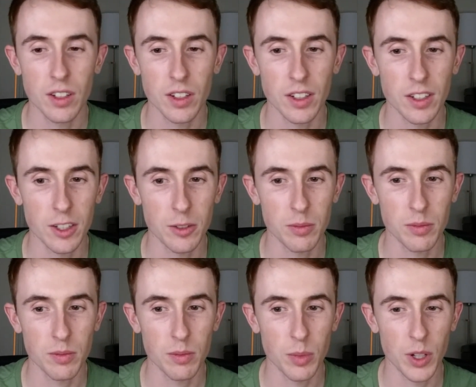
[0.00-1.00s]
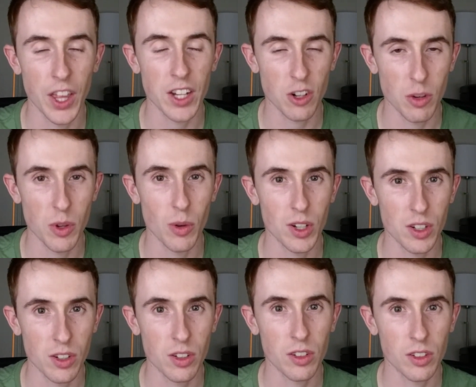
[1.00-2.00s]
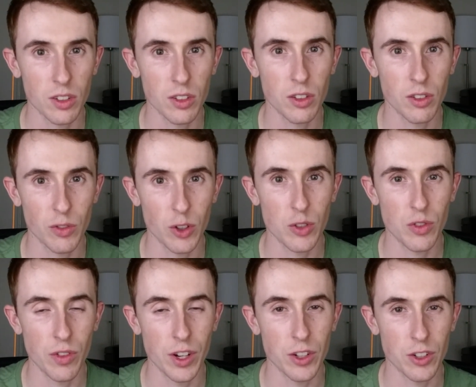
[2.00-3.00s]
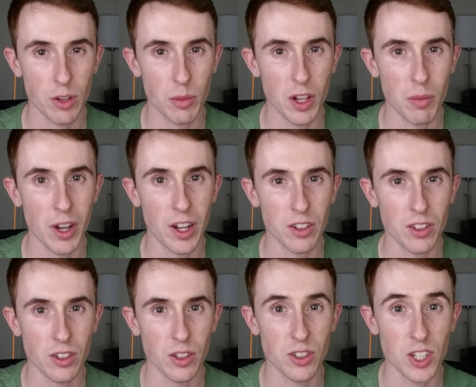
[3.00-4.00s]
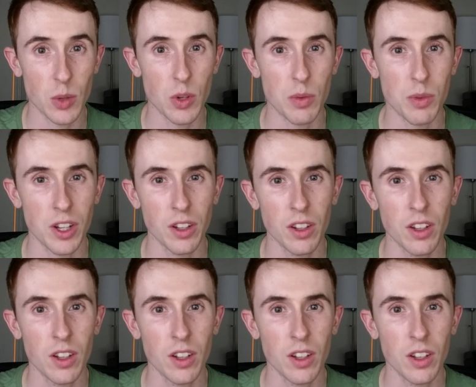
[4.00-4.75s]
But that's going to be what's the first few videos are going to be about. So stick with me.